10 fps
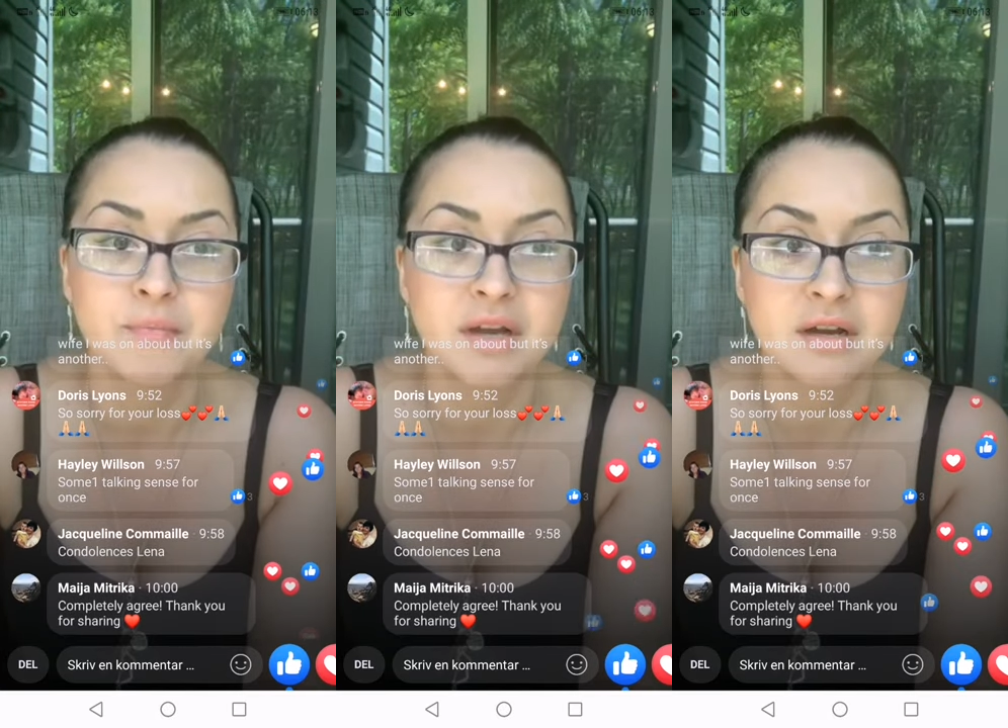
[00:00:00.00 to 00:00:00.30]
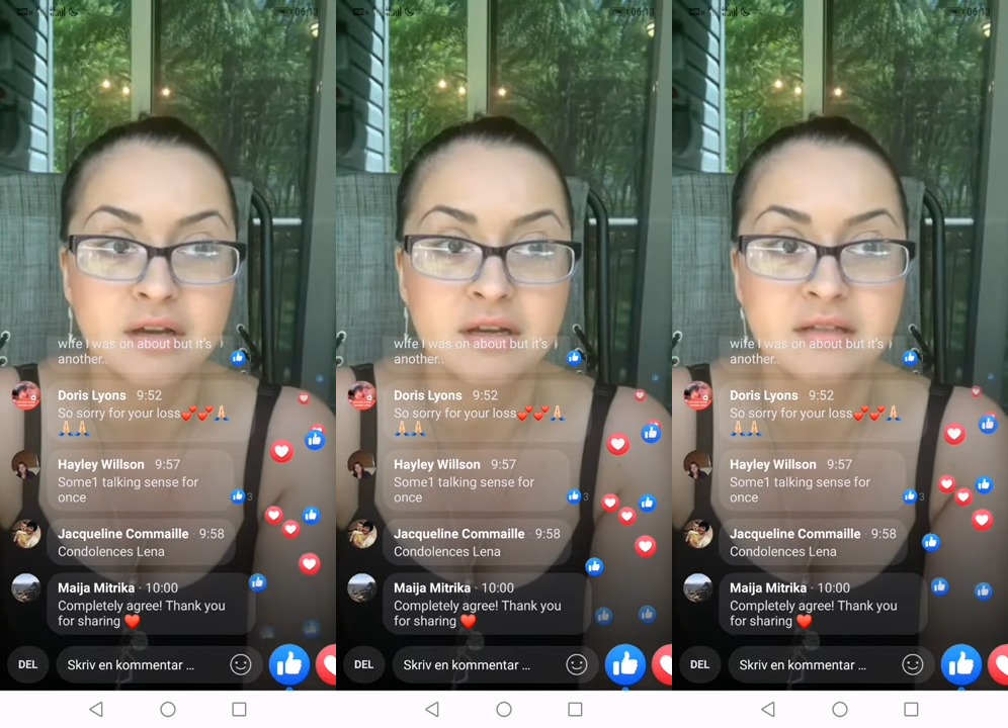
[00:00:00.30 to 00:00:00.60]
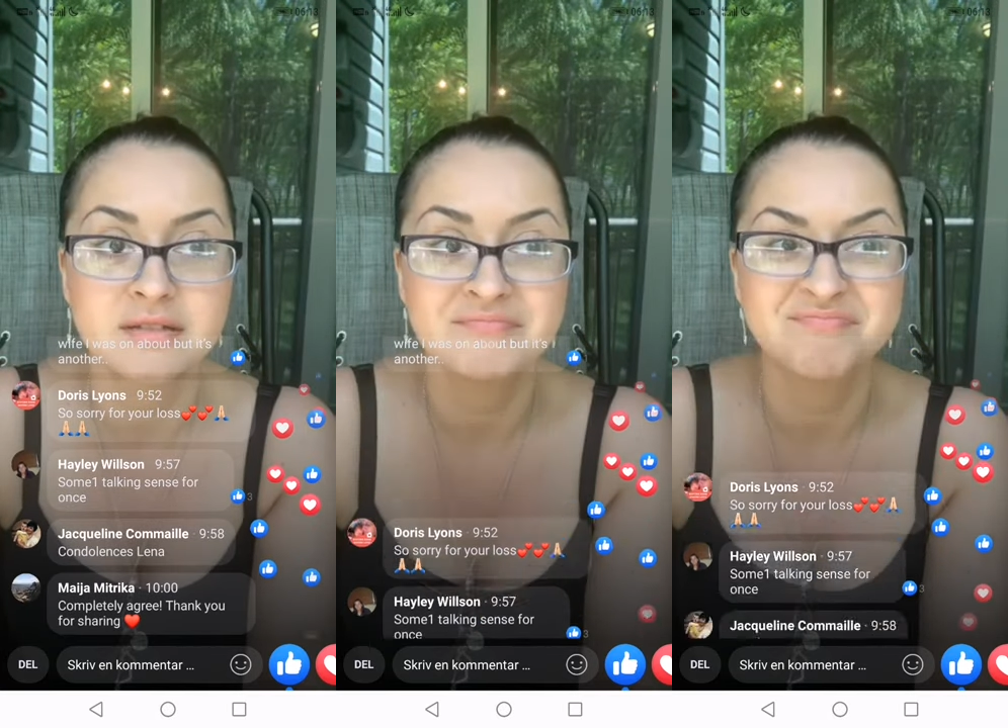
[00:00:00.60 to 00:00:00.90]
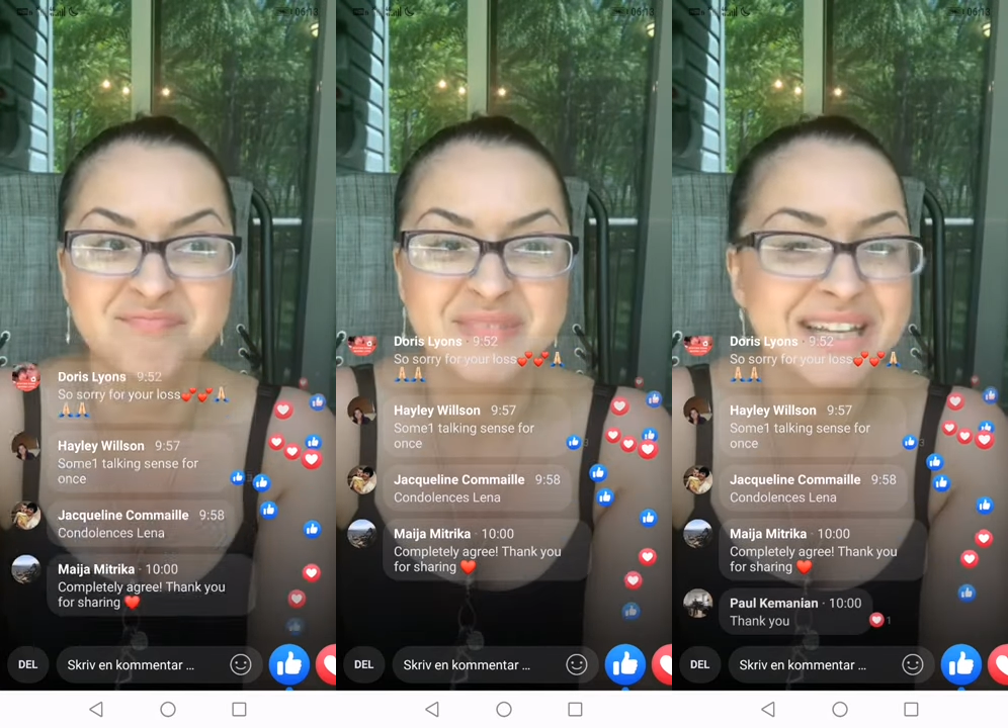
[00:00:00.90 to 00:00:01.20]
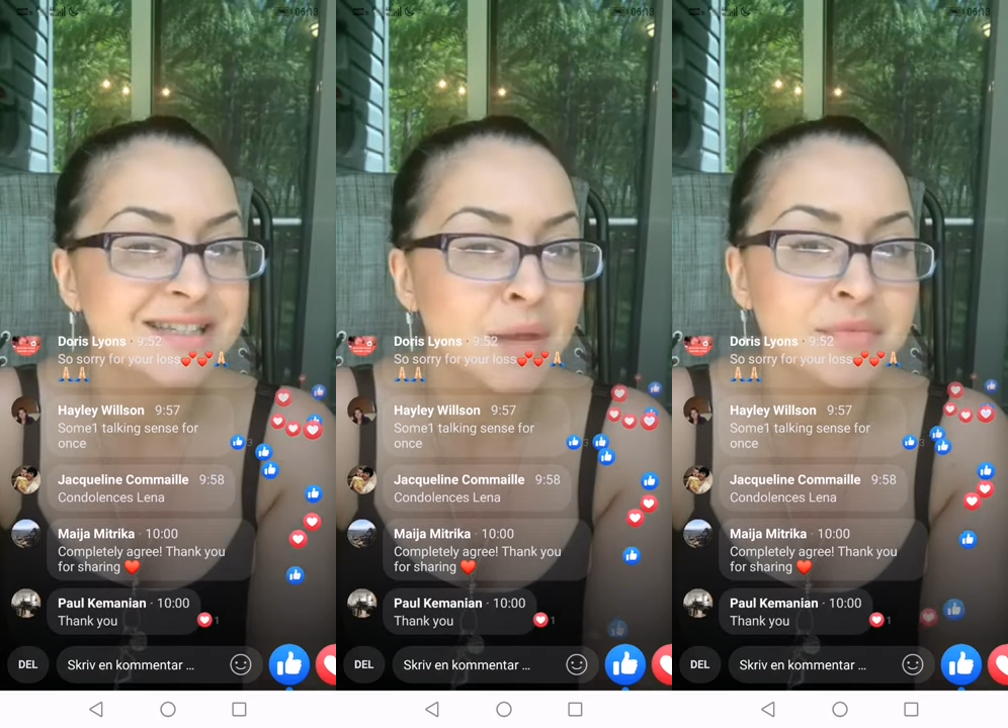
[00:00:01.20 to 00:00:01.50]
because
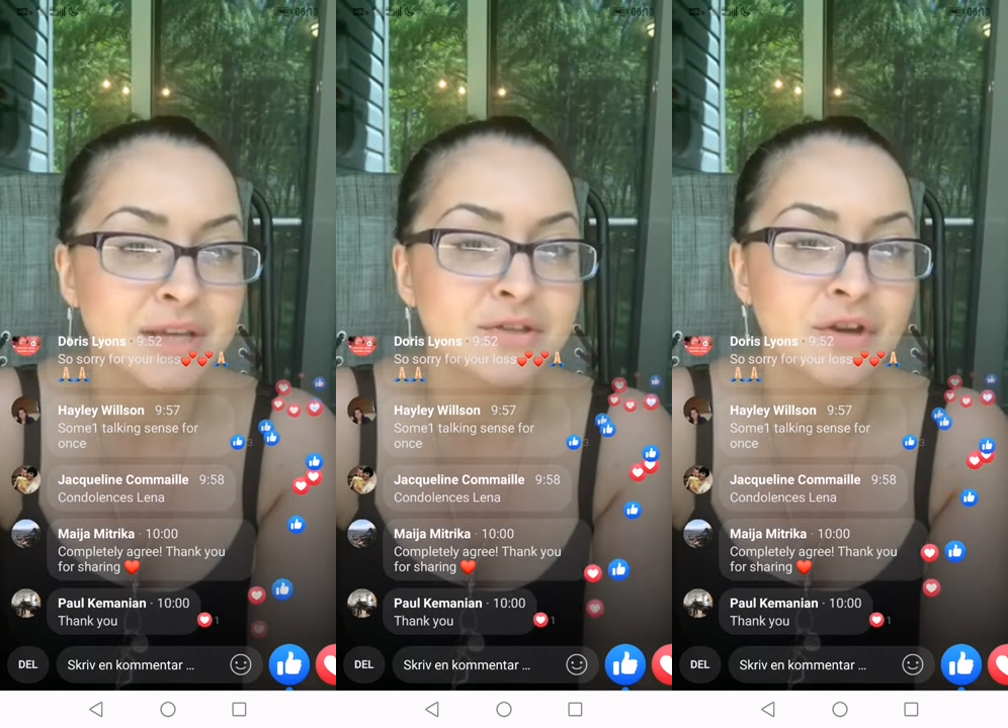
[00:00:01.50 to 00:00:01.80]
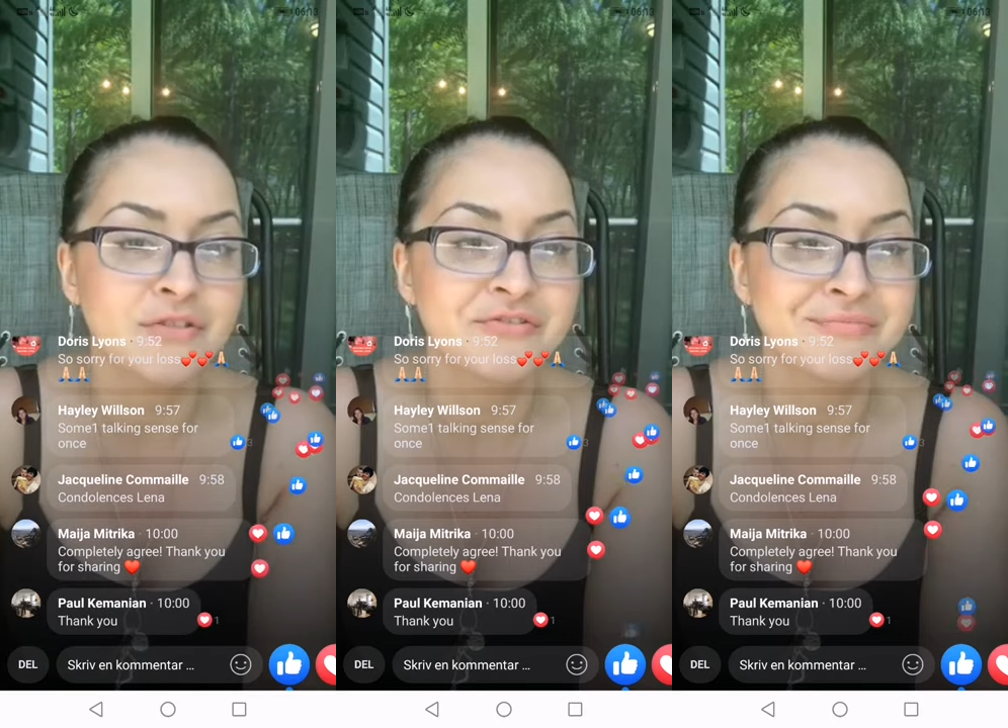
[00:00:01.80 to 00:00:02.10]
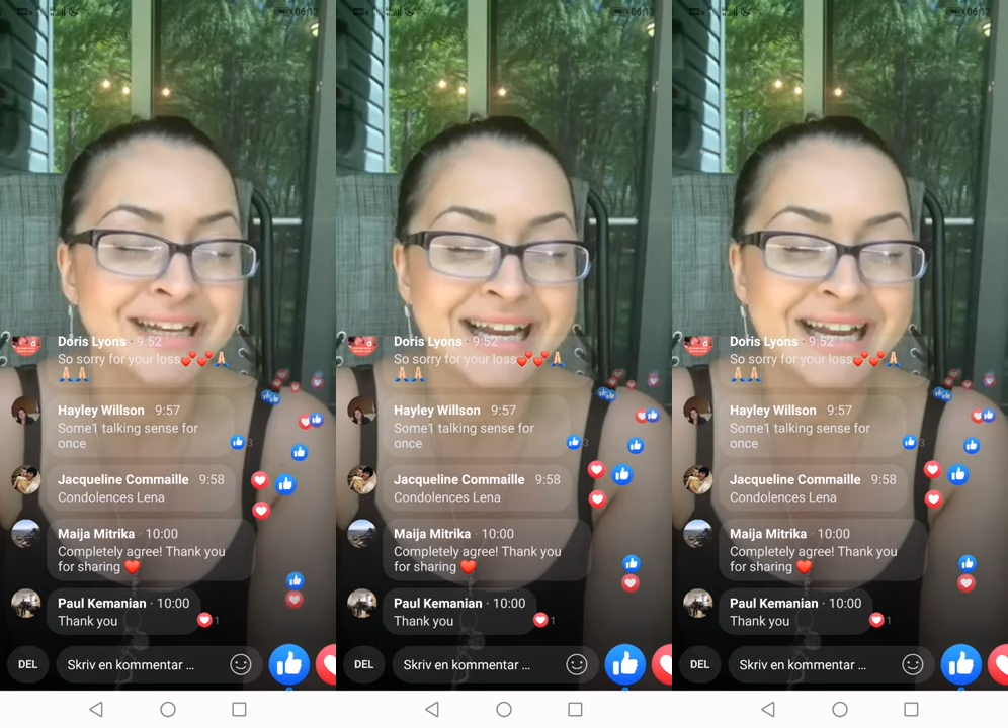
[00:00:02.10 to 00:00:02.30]
something's off.